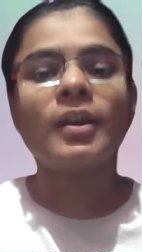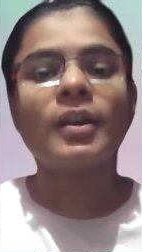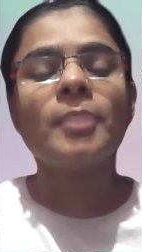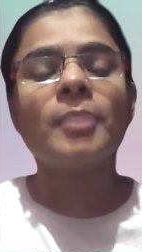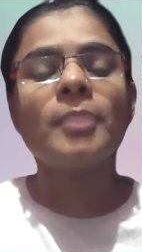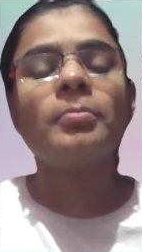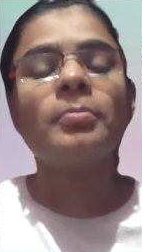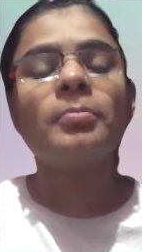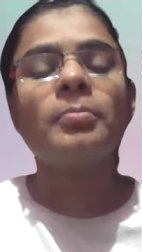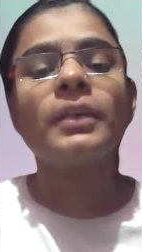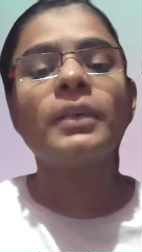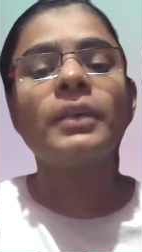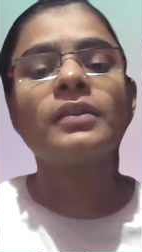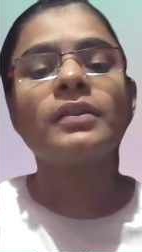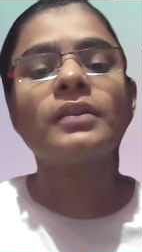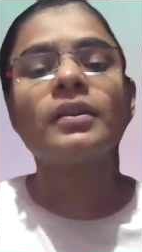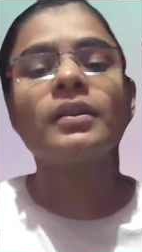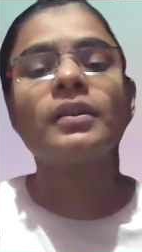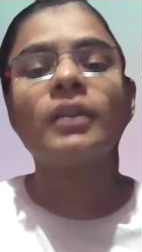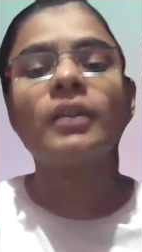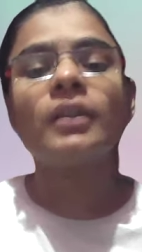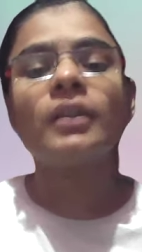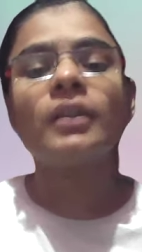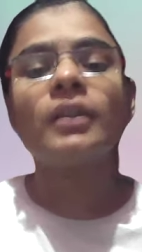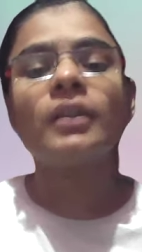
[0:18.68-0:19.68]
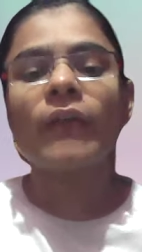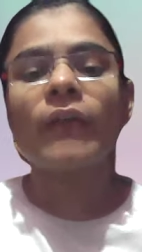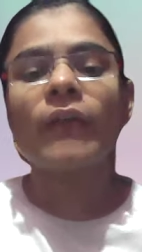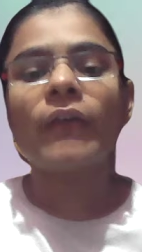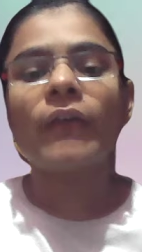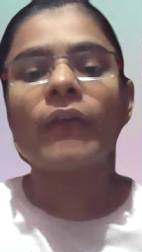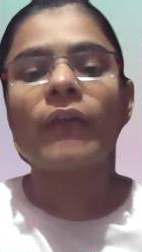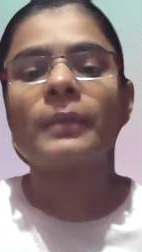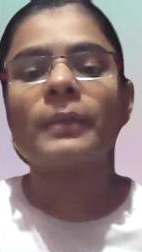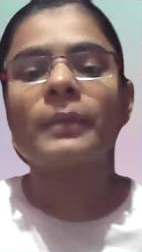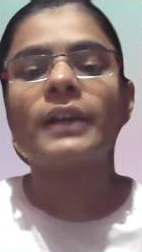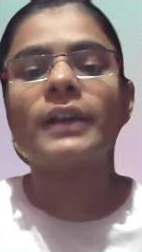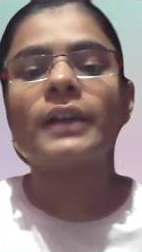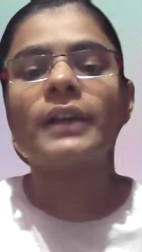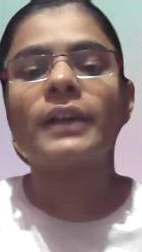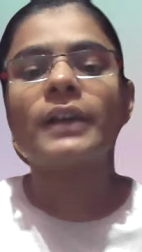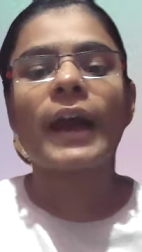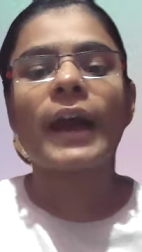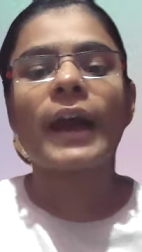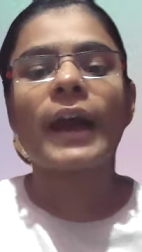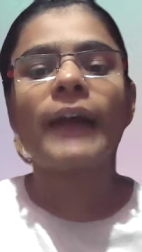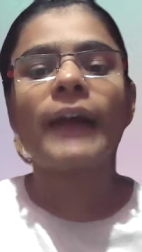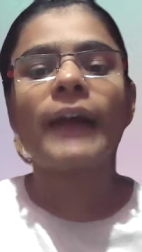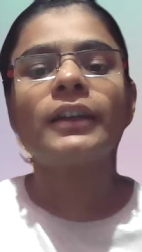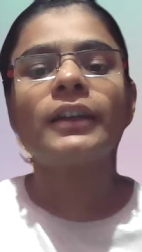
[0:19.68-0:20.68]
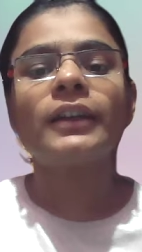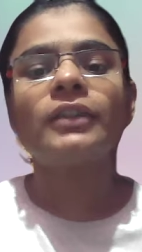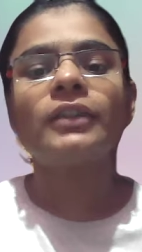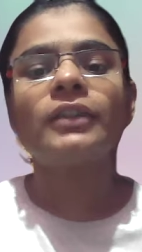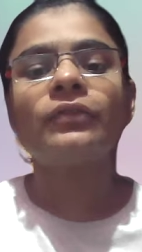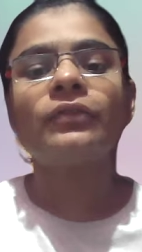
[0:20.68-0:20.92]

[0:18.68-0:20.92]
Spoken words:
meets the requirements and is